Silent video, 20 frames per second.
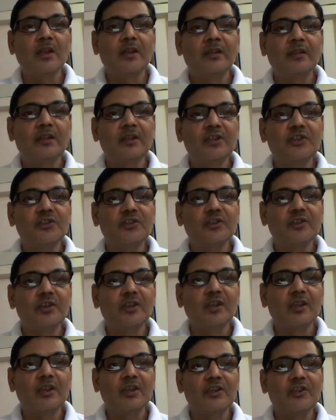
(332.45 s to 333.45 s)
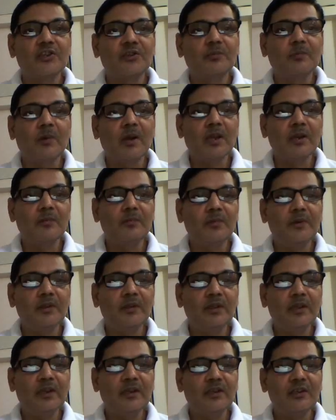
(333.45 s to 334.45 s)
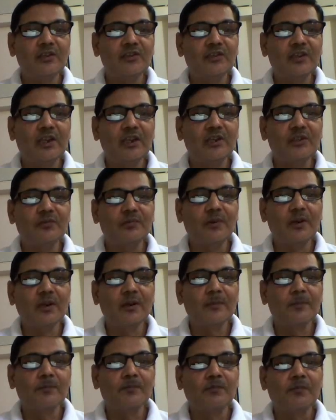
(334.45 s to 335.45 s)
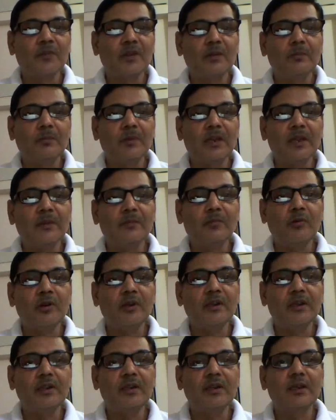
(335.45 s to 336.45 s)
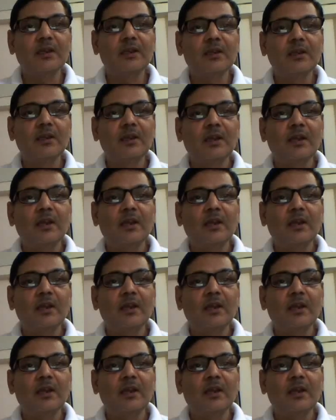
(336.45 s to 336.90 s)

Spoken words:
This small b, that stands for black body color.